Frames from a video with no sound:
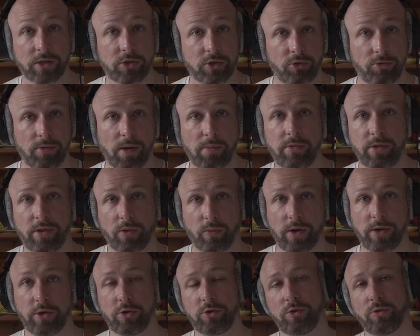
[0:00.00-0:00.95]
so remember that
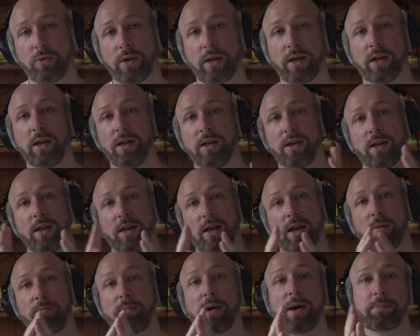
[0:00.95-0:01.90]
when you're doing
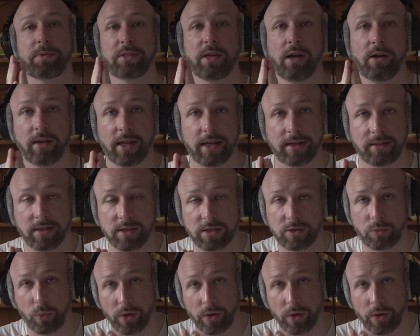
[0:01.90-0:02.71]
a pop song like this,